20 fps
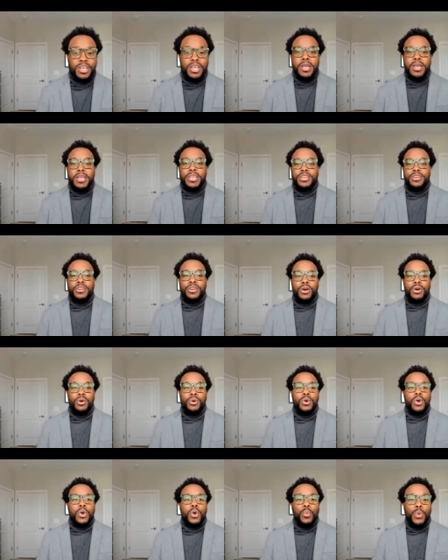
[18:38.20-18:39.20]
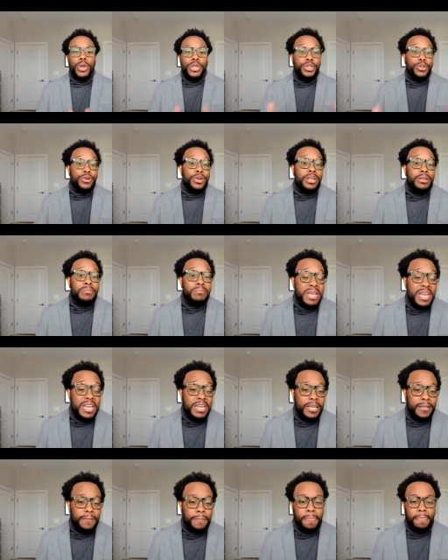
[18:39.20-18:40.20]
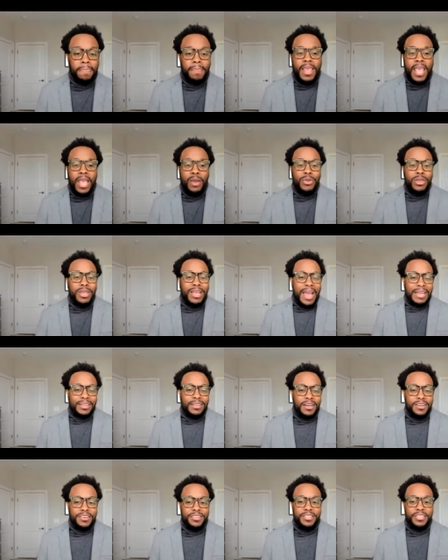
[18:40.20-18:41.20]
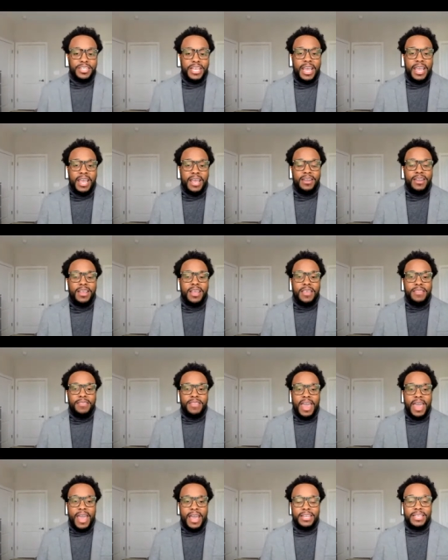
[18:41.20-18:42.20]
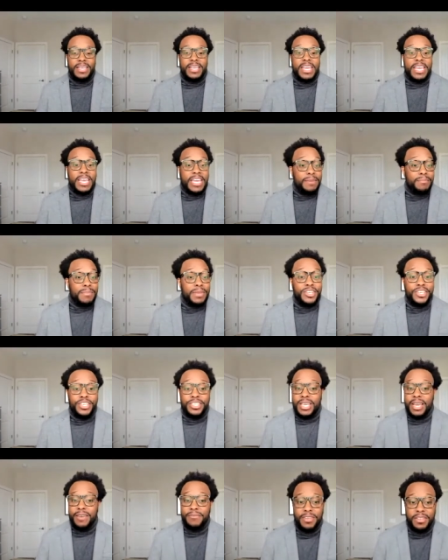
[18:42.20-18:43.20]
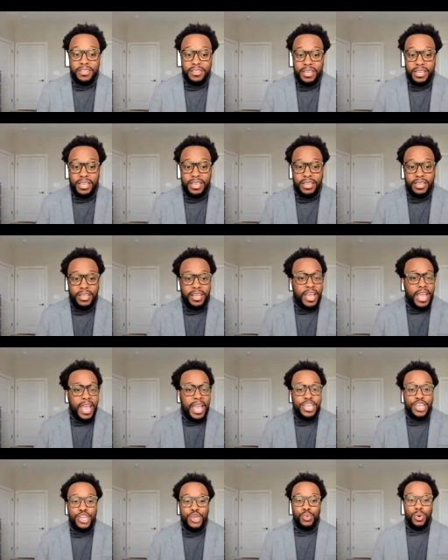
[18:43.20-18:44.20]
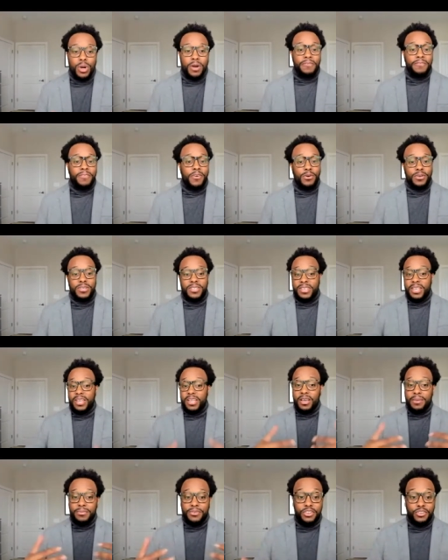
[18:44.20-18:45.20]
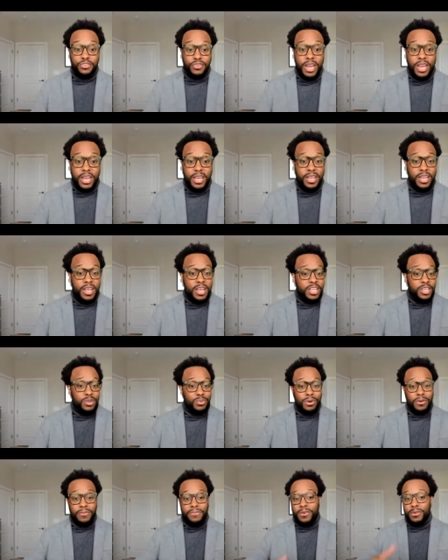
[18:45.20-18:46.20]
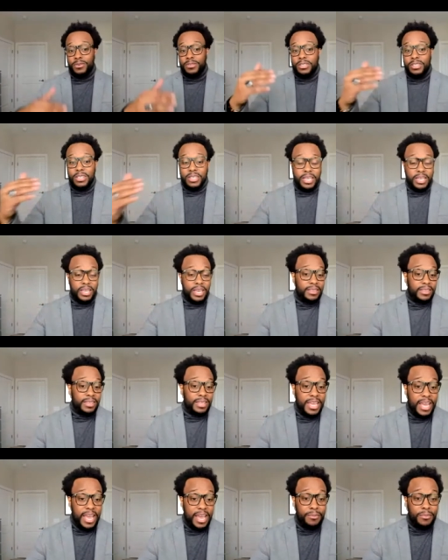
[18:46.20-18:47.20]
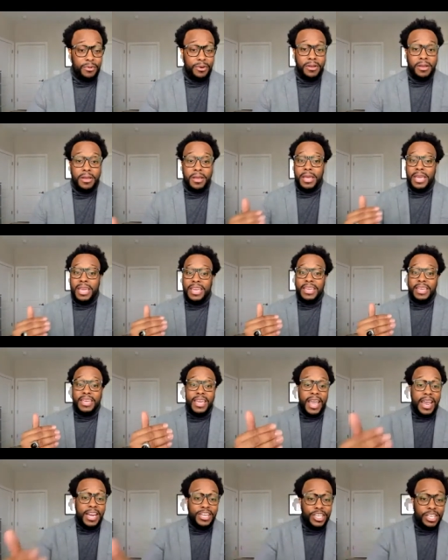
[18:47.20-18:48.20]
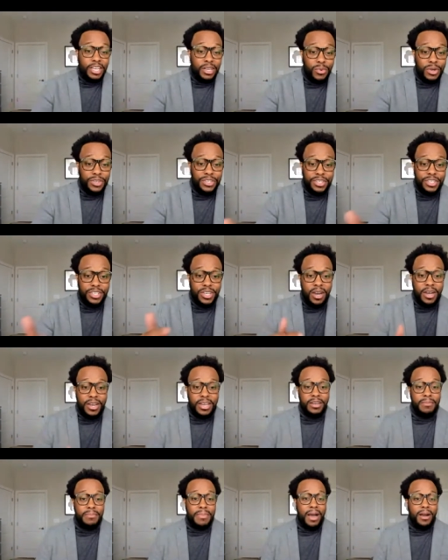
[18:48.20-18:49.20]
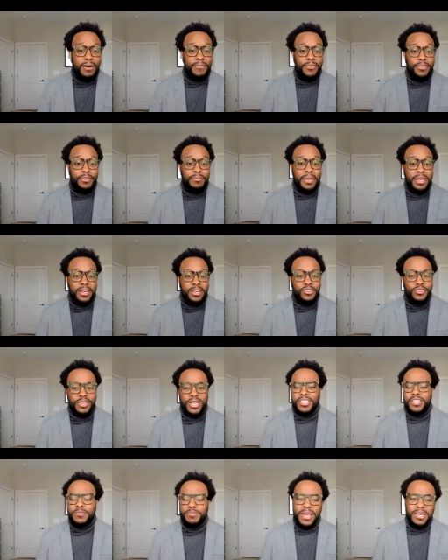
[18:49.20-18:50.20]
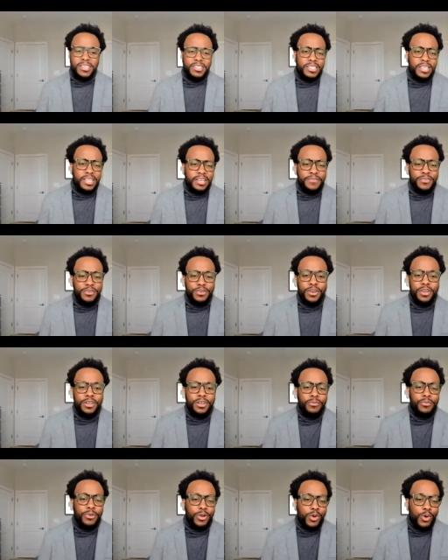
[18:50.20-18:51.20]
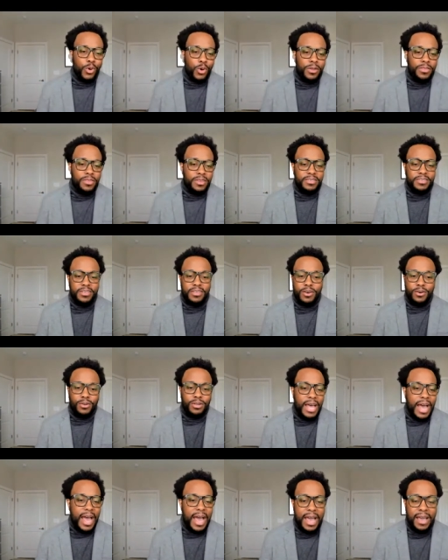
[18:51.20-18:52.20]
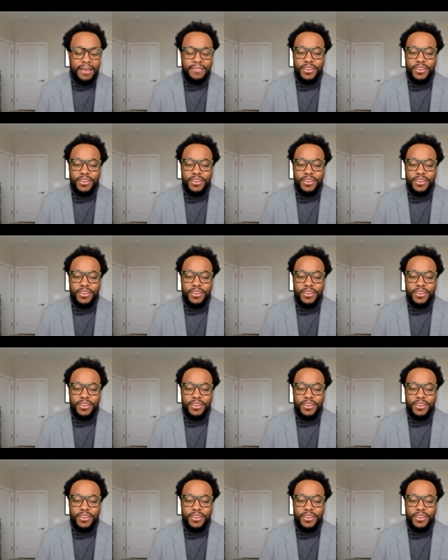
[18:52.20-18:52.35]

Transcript: when you're in a meeting, and we've got to understand that image is everything, and you want folks sitting up straight, you want folks looking at the camera, engaging in what you're talking about for the ministry, especially if you're going to record this and go live